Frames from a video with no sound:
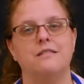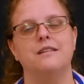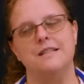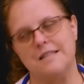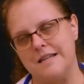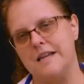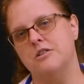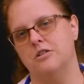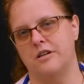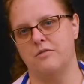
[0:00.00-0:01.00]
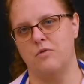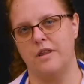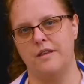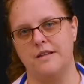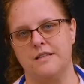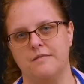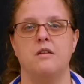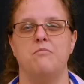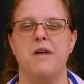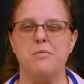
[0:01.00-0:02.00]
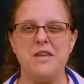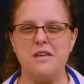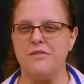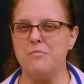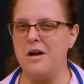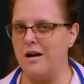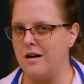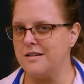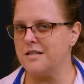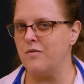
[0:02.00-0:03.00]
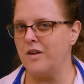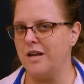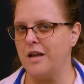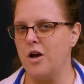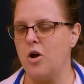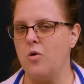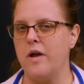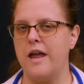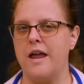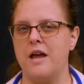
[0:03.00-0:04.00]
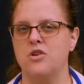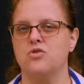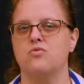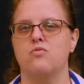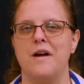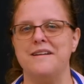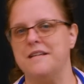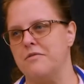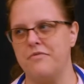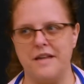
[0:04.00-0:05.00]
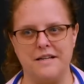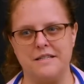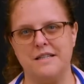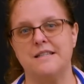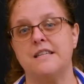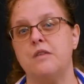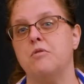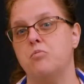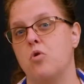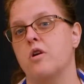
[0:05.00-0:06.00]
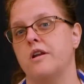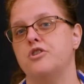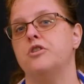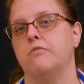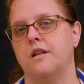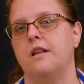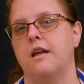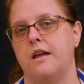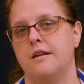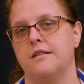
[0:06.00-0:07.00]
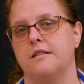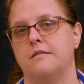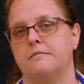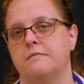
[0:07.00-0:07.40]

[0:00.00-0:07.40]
Let's take a look at one of these. Maybe even pause the video and write down things that seem important as you read the case.